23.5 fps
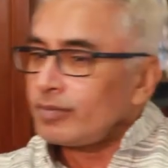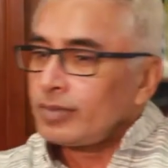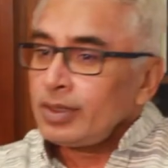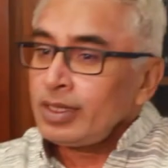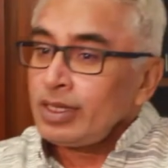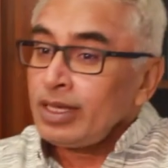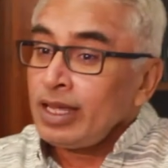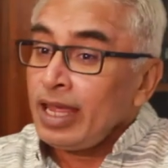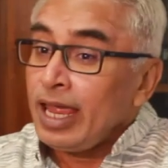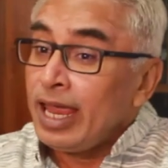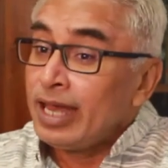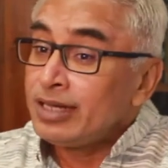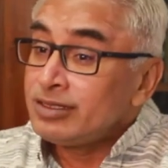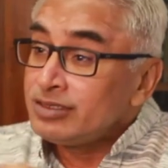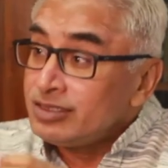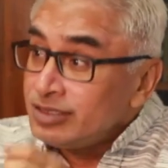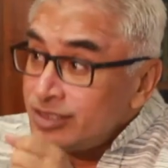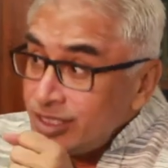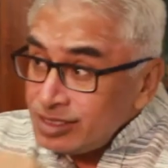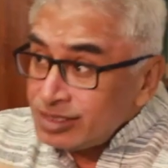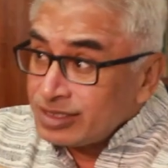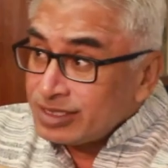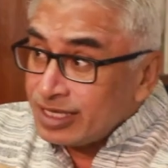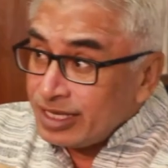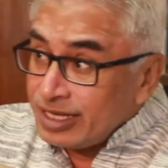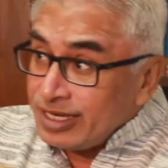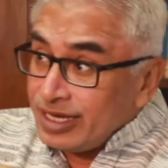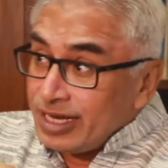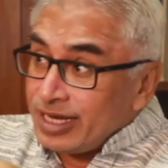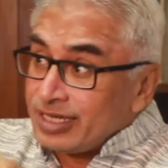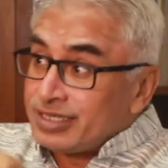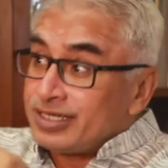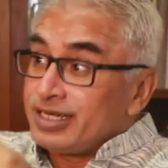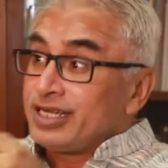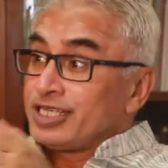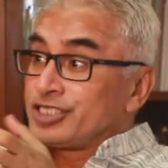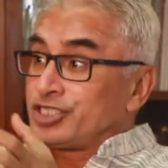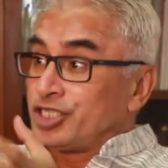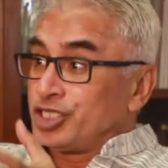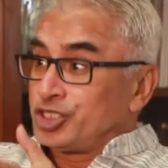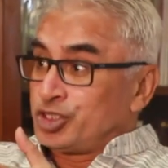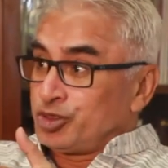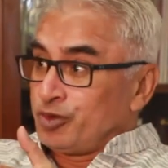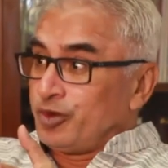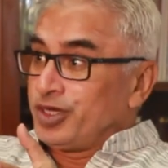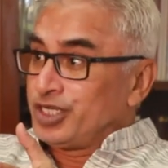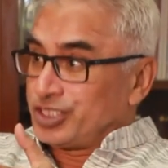Hmm. And this created a
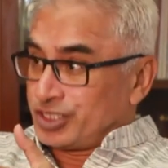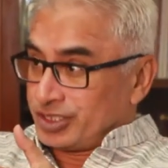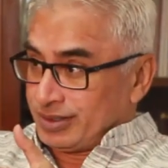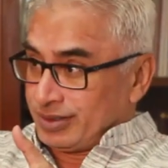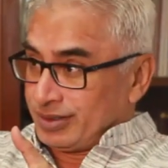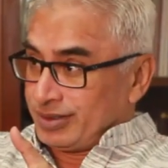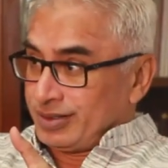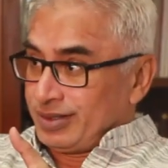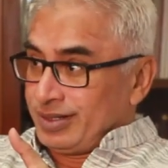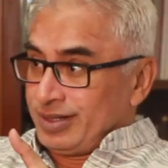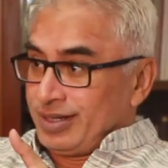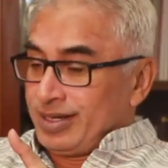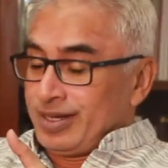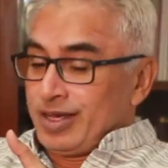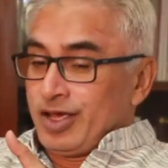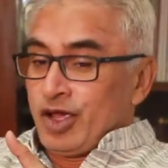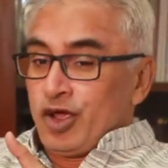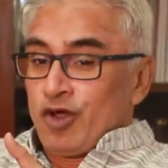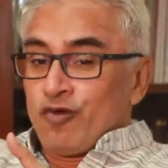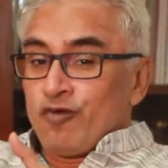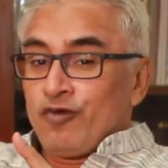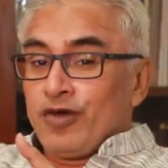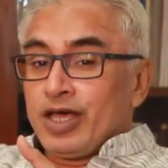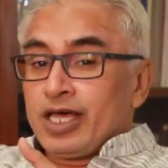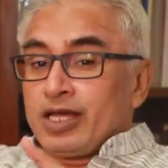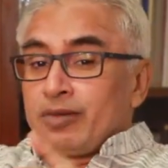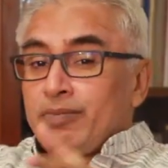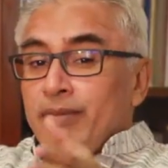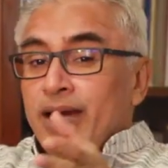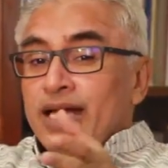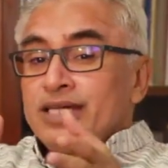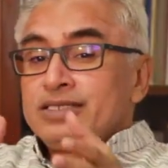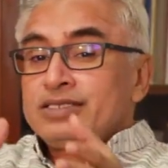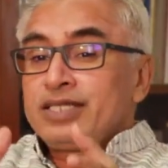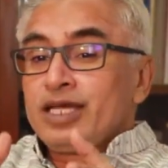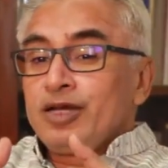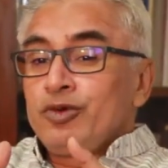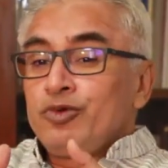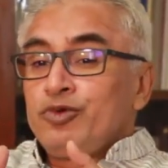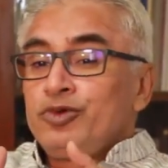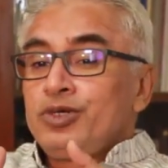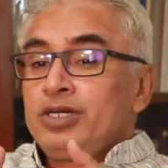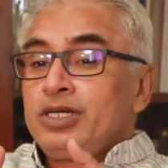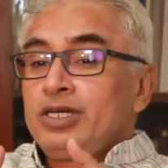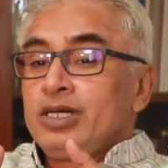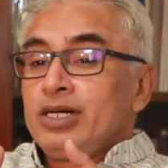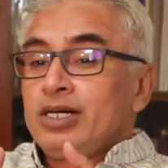situation whereby they
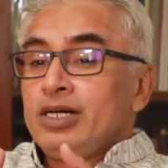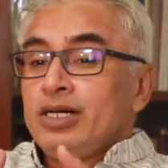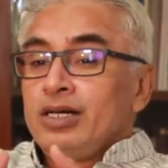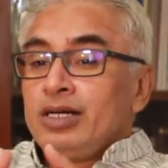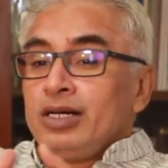would